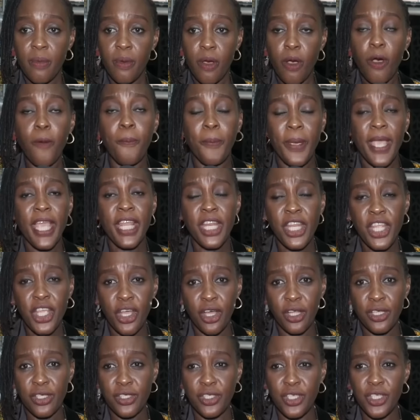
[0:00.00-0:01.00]

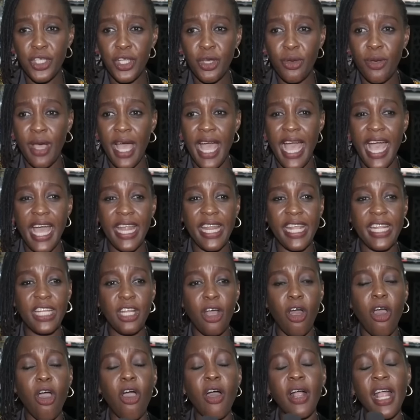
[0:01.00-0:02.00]
opinions, you know, and it
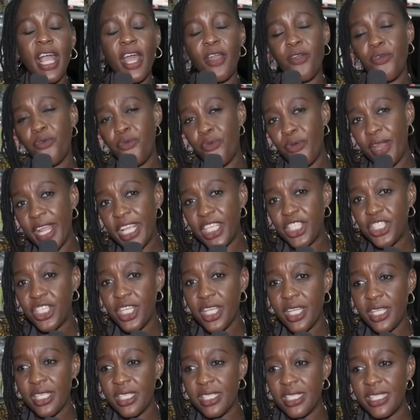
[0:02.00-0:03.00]
all
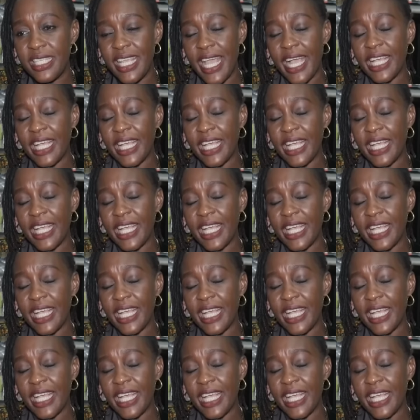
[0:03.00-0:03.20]
enriches the